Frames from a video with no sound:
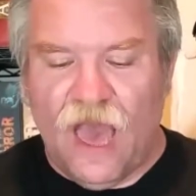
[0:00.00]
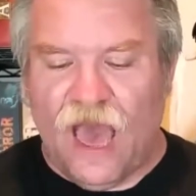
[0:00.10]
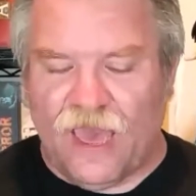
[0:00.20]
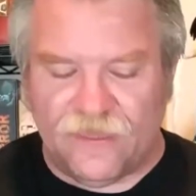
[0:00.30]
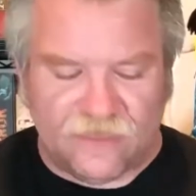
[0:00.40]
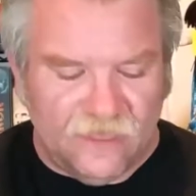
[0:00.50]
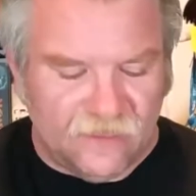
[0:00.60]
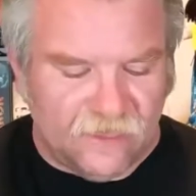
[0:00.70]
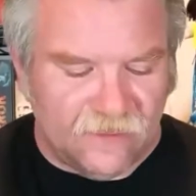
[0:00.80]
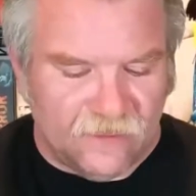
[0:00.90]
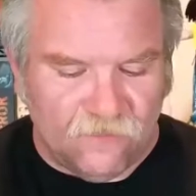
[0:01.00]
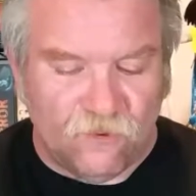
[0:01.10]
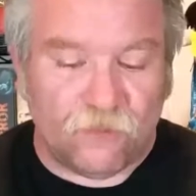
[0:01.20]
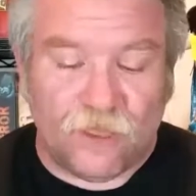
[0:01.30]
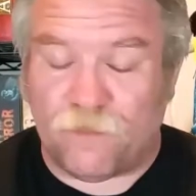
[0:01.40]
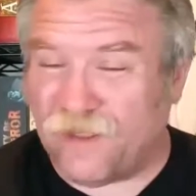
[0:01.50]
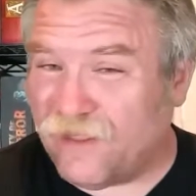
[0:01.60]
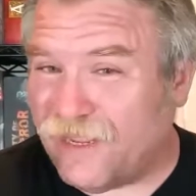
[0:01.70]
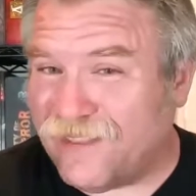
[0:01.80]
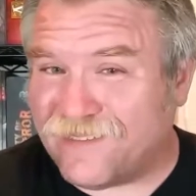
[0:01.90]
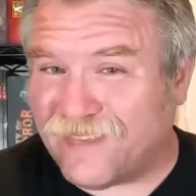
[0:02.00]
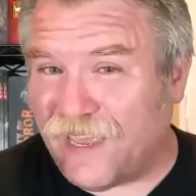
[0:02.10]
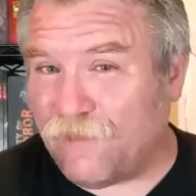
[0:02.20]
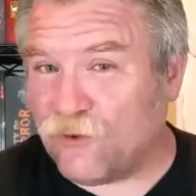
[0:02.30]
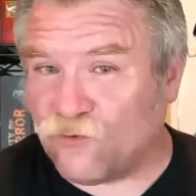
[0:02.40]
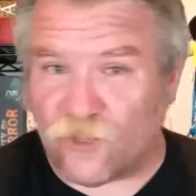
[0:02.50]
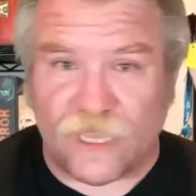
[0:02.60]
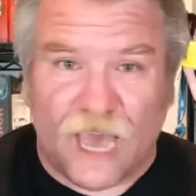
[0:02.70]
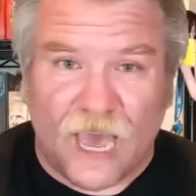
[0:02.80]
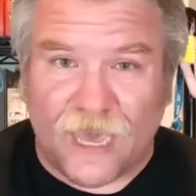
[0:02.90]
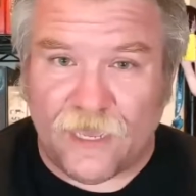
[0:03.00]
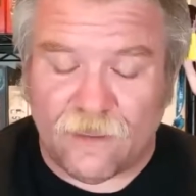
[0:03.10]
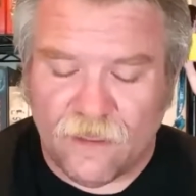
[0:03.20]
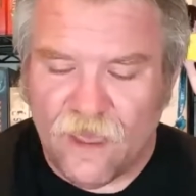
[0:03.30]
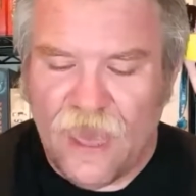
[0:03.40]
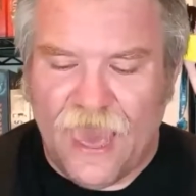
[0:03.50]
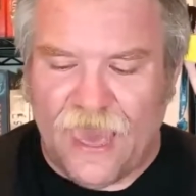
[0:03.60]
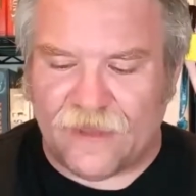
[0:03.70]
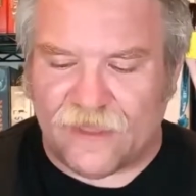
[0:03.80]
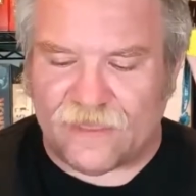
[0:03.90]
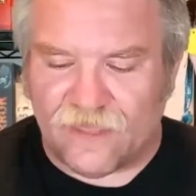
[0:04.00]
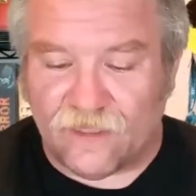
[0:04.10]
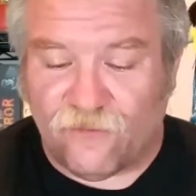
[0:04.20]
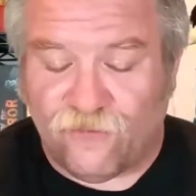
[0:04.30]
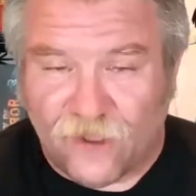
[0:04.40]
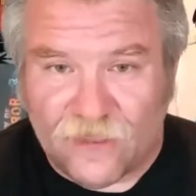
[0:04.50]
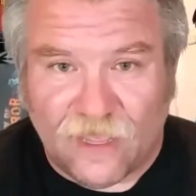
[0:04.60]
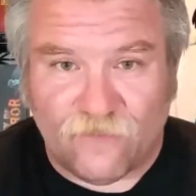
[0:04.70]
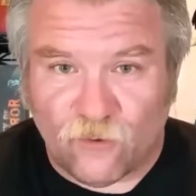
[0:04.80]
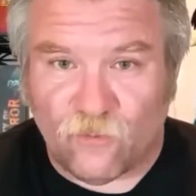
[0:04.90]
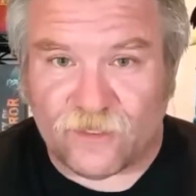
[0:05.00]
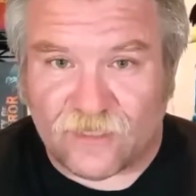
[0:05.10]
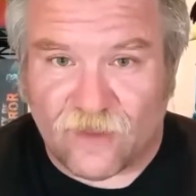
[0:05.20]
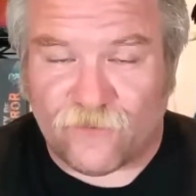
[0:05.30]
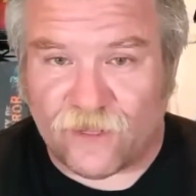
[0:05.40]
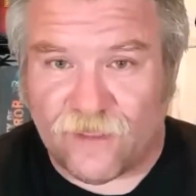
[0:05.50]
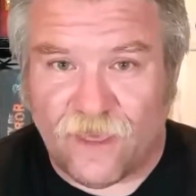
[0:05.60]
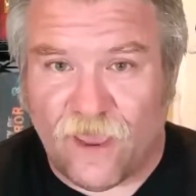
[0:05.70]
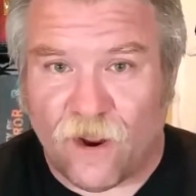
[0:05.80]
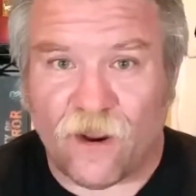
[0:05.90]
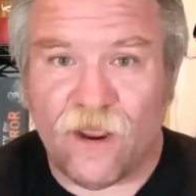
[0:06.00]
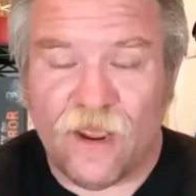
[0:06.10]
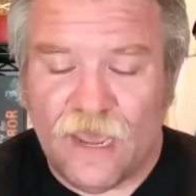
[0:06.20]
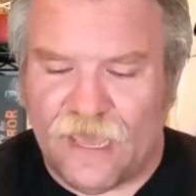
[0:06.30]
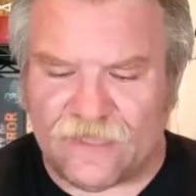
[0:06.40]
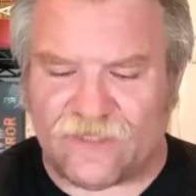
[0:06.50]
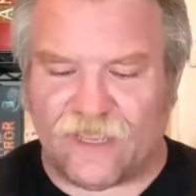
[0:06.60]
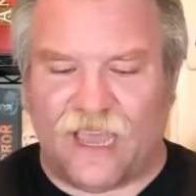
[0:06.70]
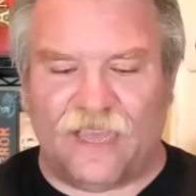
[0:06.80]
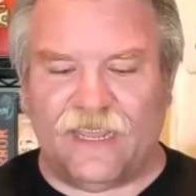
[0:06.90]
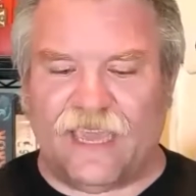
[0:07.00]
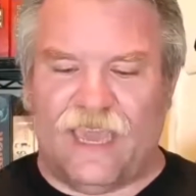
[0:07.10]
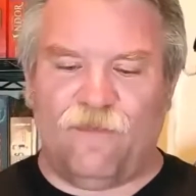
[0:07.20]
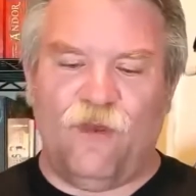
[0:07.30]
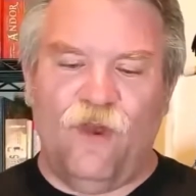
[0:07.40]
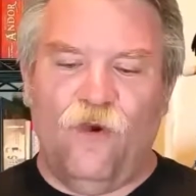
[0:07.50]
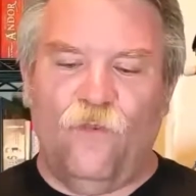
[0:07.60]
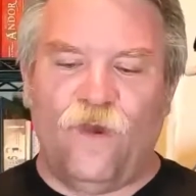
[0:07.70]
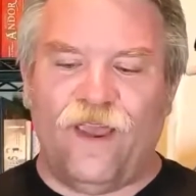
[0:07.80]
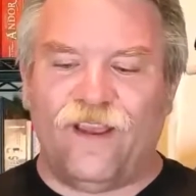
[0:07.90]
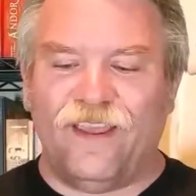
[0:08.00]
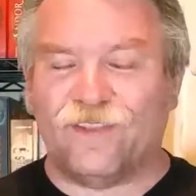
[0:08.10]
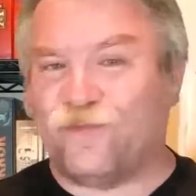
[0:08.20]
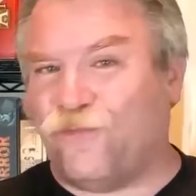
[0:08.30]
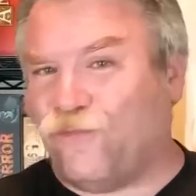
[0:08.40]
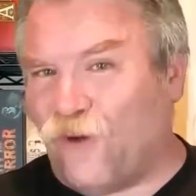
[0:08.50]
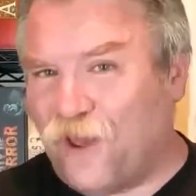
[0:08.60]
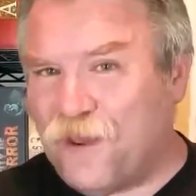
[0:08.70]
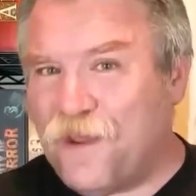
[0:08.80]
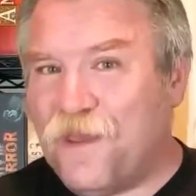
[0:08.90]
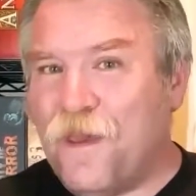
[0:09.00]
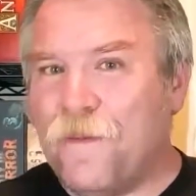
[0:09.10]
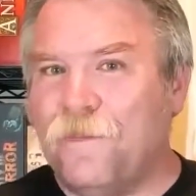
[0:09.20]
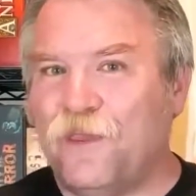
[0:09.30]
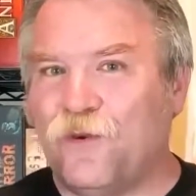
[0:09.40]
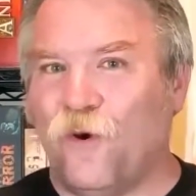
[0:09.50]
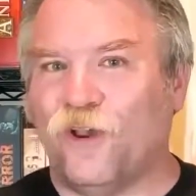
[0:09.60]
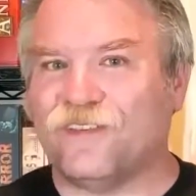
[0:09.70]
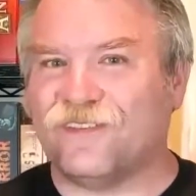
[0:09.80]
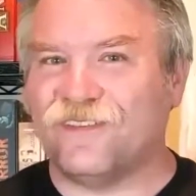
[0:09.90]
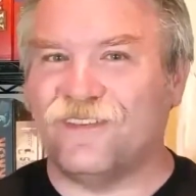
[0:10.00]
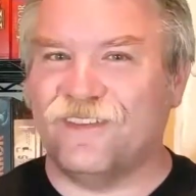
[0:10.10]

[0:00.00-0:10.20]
I think that the replayability in this game is really high, and I think the fun level was definitely there. It's the kind of game where it's fun because